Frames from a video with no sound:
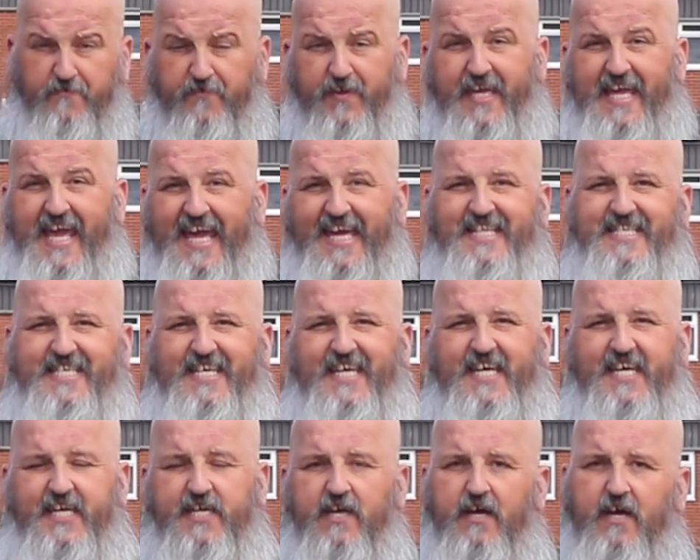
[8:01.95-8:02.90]
VAT
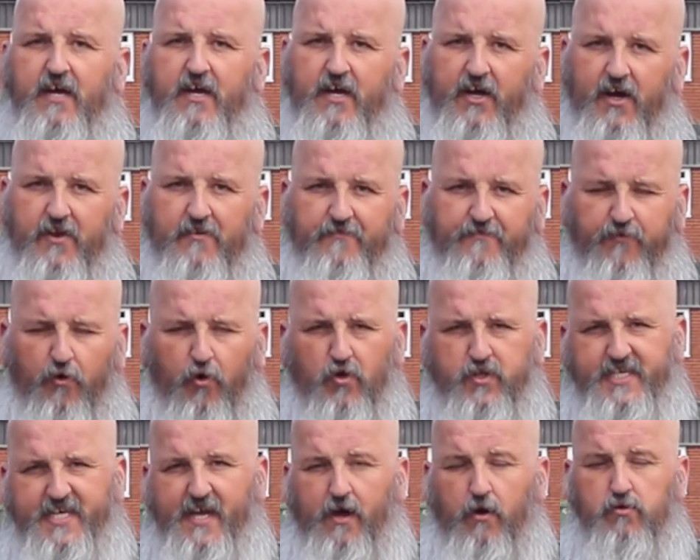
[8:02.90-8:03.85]
and
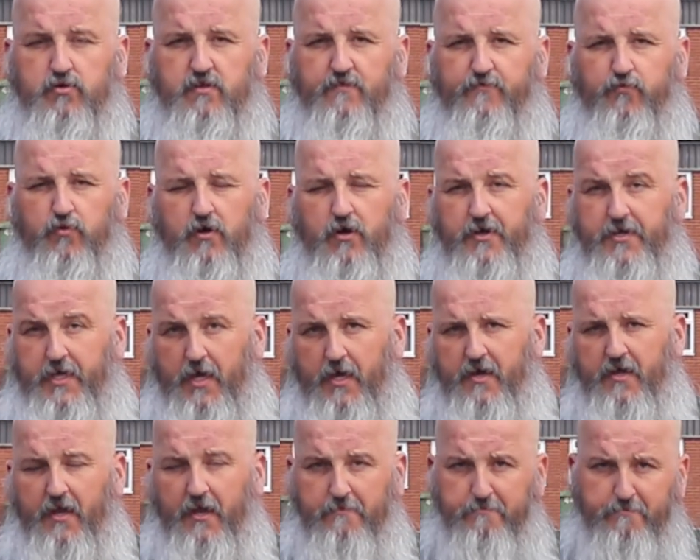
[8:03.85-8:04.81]
40 hours of work
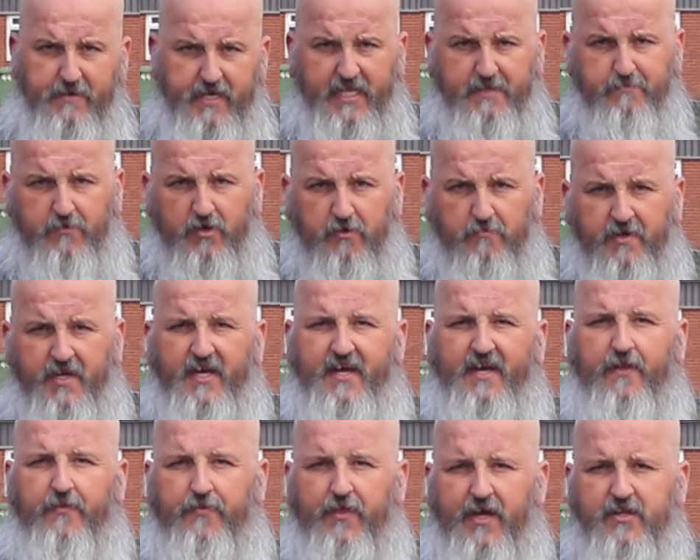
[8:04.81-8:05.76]
at a minimum,
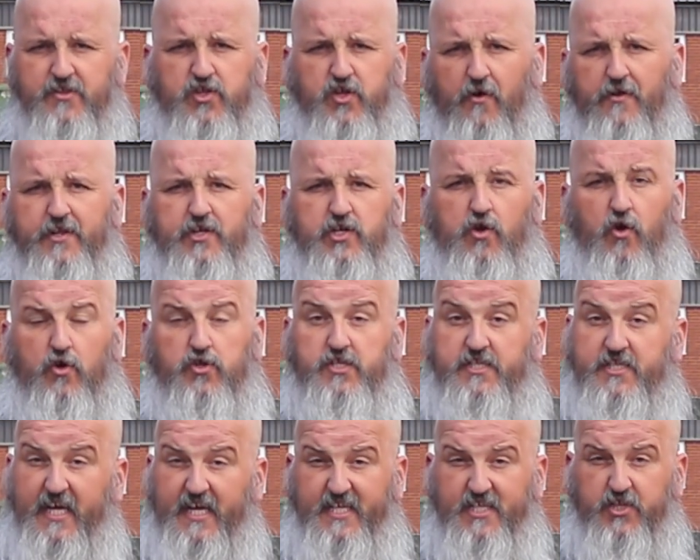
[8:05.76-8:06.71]
that's going to
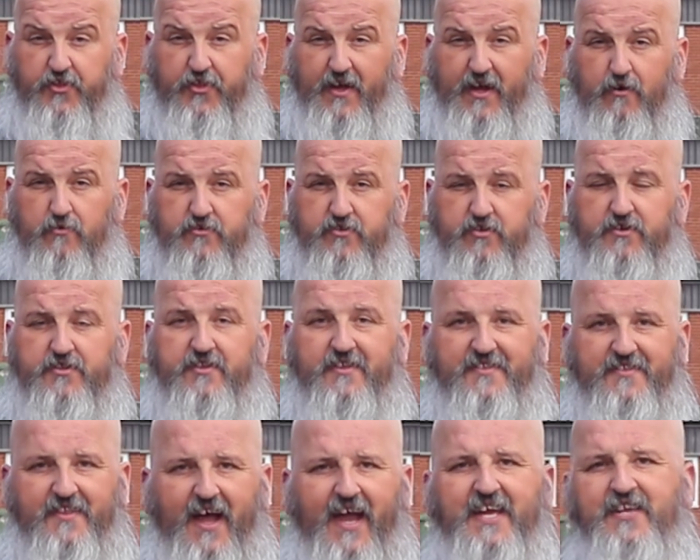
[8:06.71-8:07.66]
cost
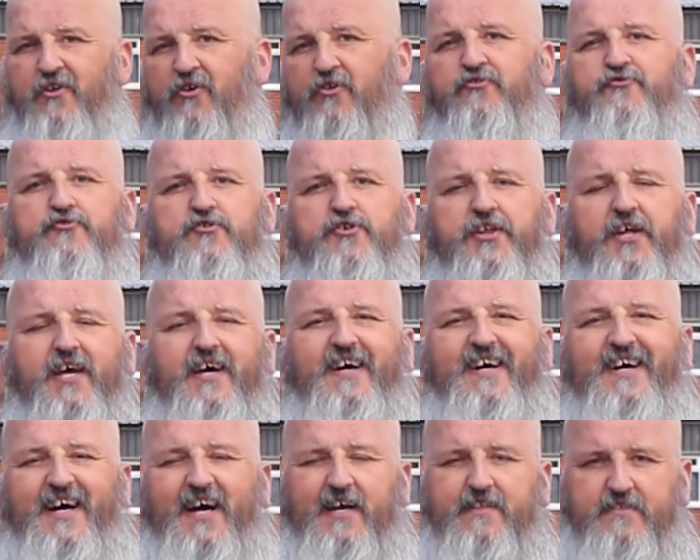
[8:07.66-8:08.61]

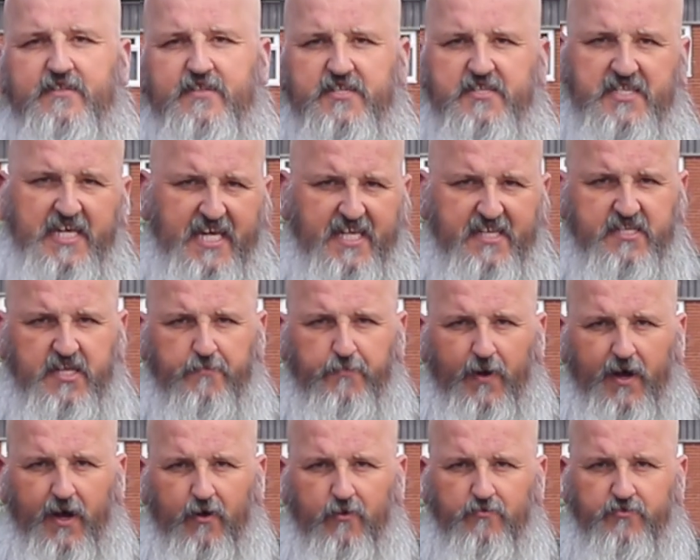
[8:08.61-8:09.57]

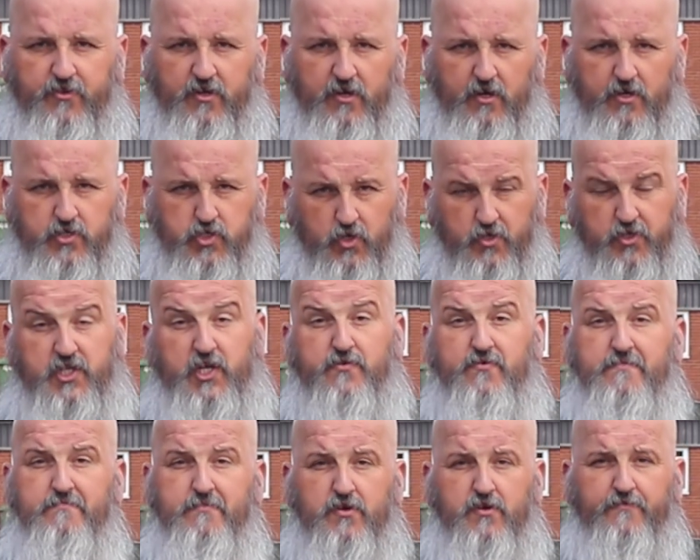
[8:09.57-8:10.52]
£6,960 just to
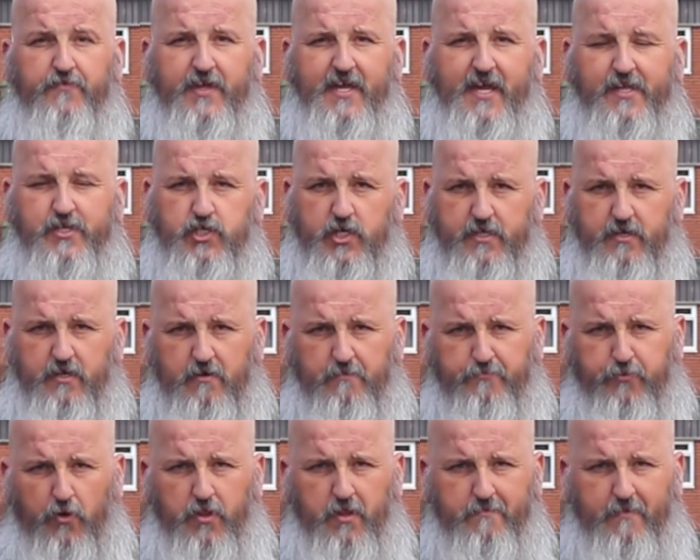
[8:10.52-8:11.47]
remove the engine and
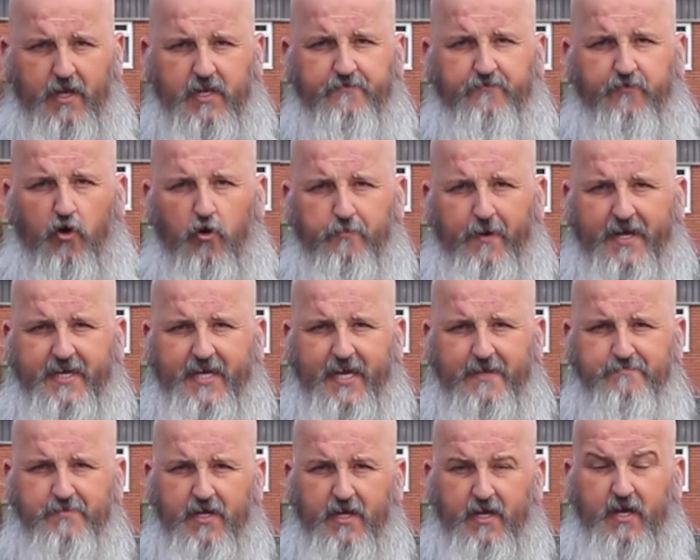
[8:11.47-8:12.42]
put the manifold back
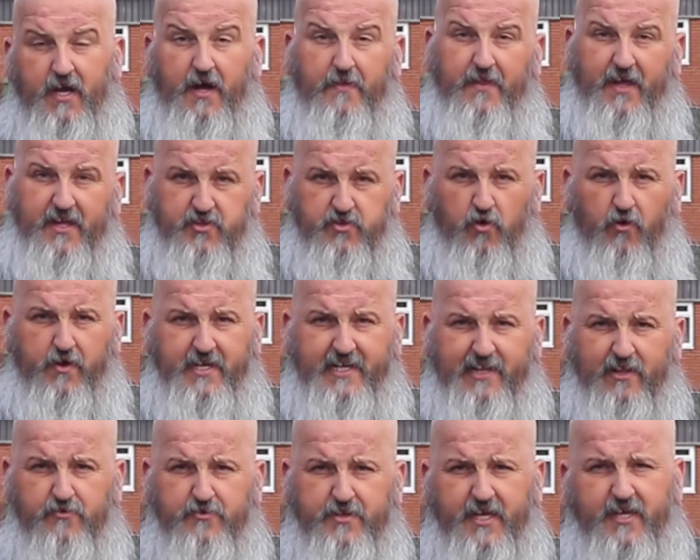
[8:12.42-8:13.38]
in. And that's not
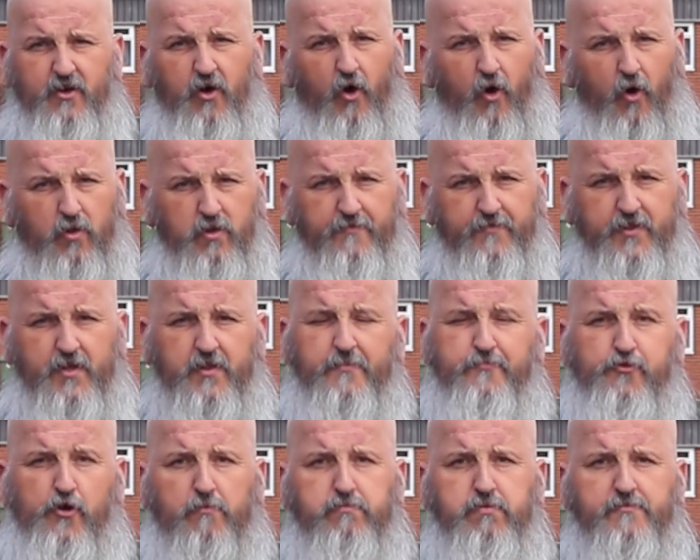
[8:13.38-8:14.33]
including all of the other
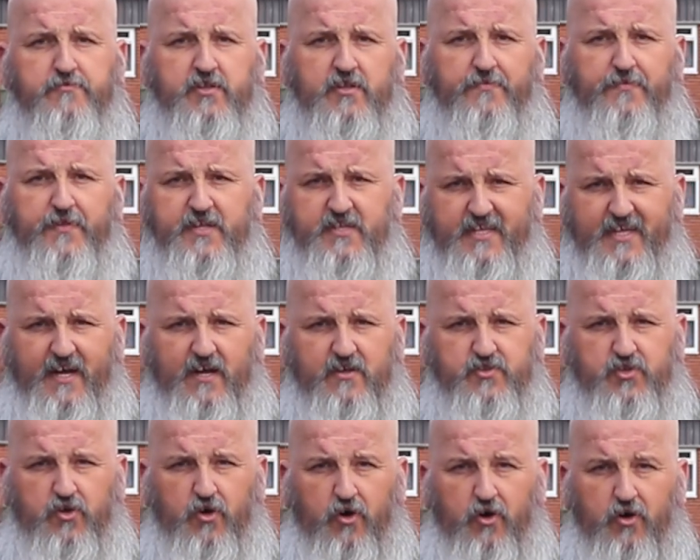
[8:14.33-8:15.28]
problems that this
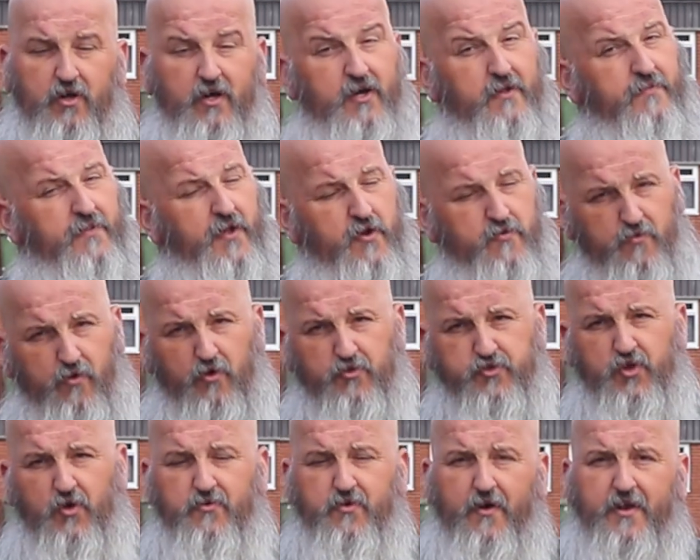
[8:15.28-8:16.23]
car's got that are
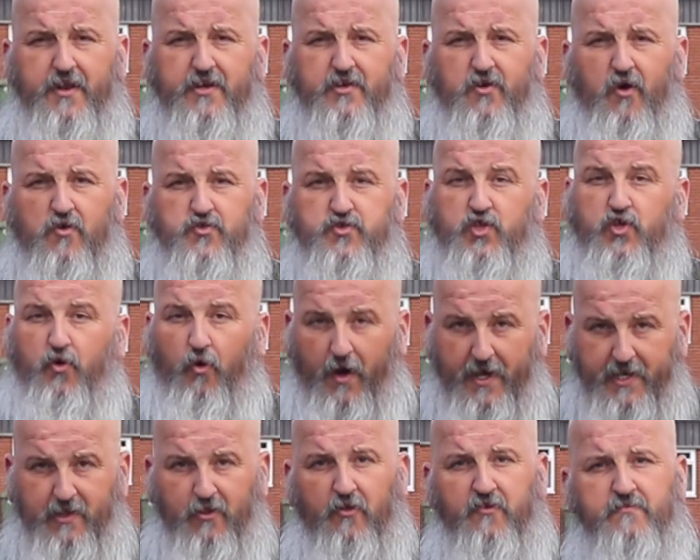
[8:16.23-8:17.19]
also going to cost
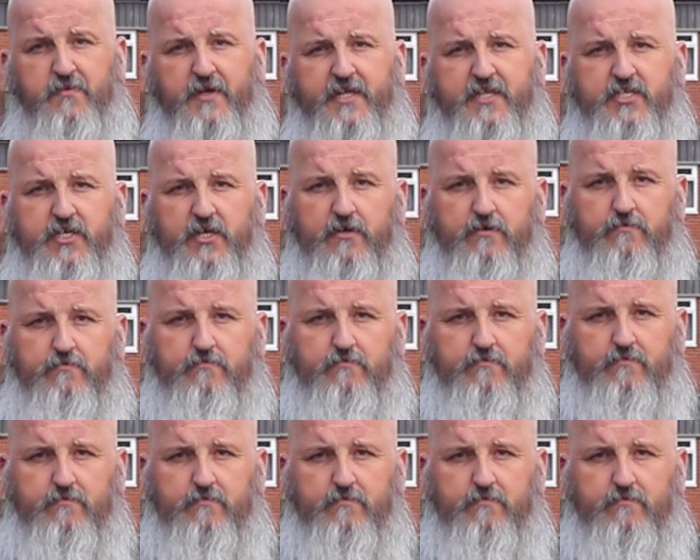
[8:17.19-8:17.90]
quite a lot of money too.